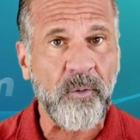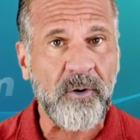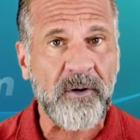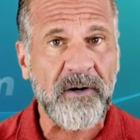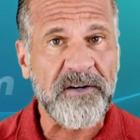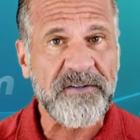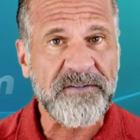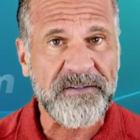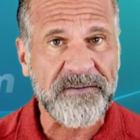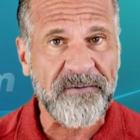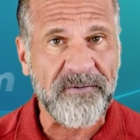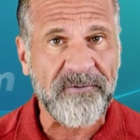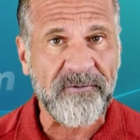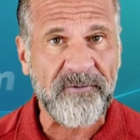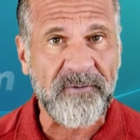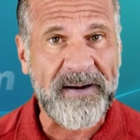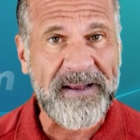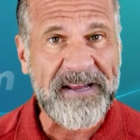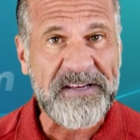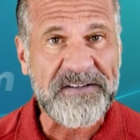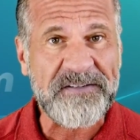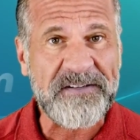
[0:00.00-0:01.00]
words and
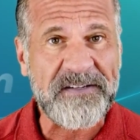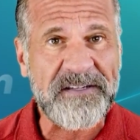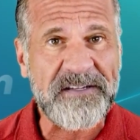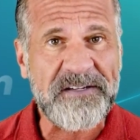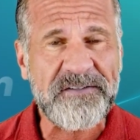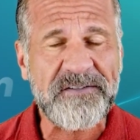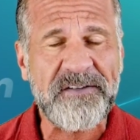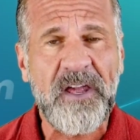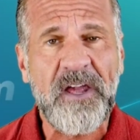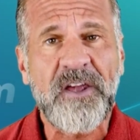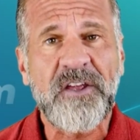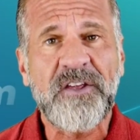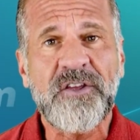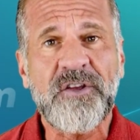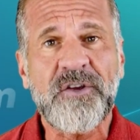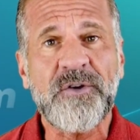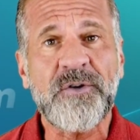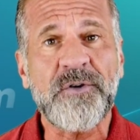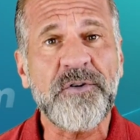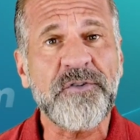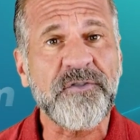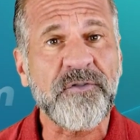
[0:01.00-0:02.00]
phrases,
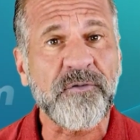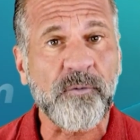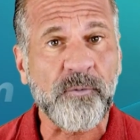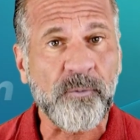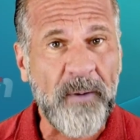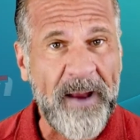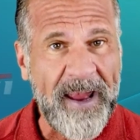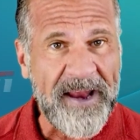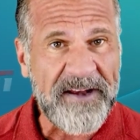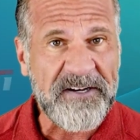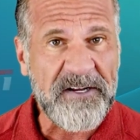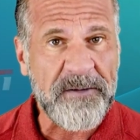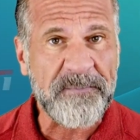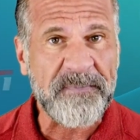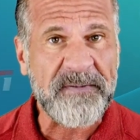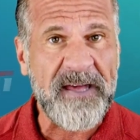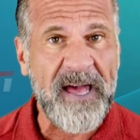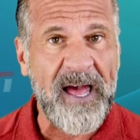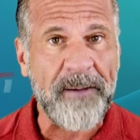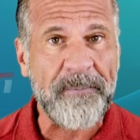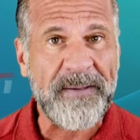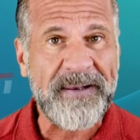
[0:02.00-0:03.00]
use random
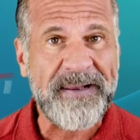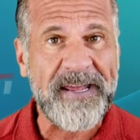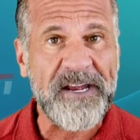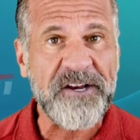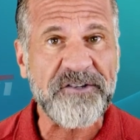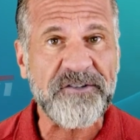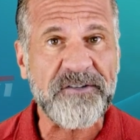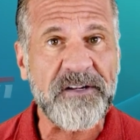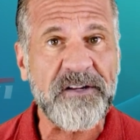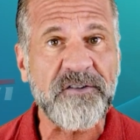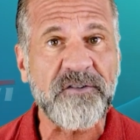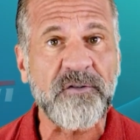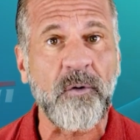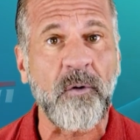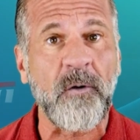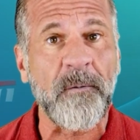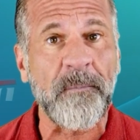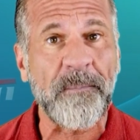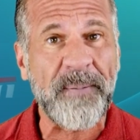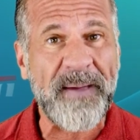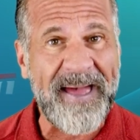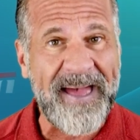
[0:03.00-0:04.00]
combinations
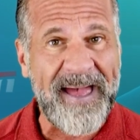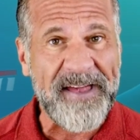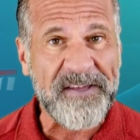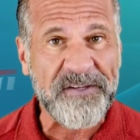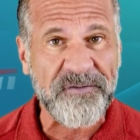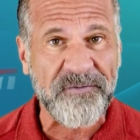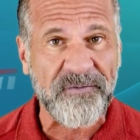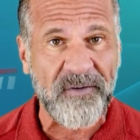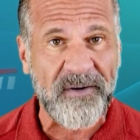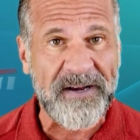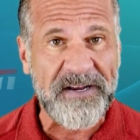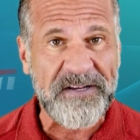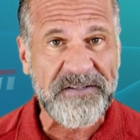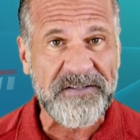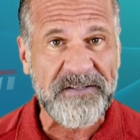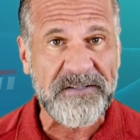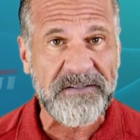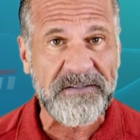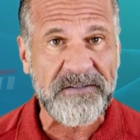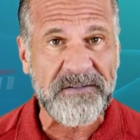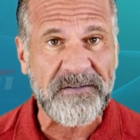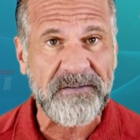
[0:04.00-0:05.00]
or
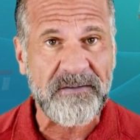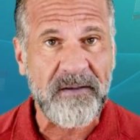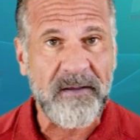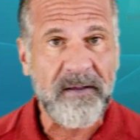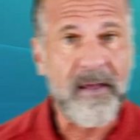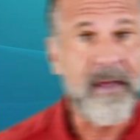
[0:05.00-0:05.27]
passphrases.